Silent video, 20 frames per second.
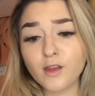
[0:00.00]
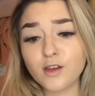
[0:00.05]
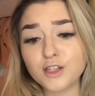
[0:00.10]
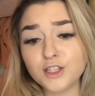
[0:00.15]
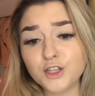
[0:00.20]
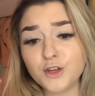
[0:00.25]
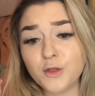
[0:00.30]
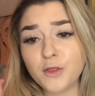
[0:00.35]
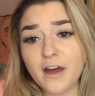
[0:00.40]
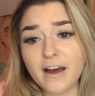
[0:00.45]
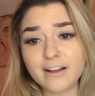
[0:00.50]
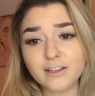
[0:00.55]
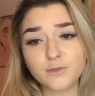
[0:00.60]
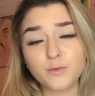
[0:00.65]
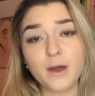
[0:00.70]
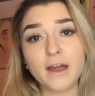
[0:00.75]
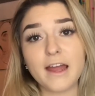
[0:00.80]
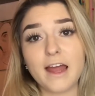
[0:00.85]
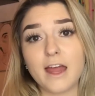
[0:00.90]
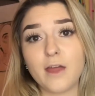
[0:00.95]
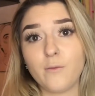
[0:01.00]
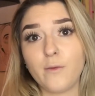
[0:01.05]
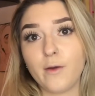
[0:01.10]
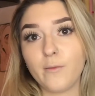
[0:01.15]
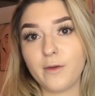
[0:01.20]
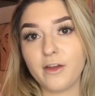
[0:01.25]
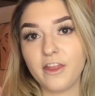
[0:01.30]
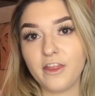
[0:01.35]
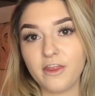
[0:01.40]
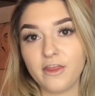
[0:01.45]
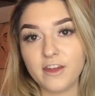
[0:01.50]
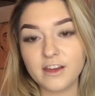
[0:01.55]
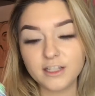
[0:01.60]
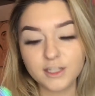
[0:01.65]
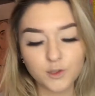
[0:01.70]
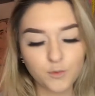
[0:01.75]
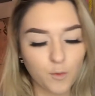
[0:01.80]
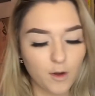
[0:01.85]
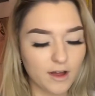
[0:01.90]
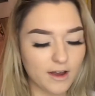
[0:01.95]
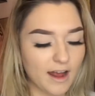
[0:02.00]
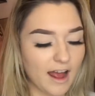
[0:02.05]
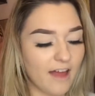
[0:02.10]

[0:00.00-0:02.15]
So that's why I went with this one.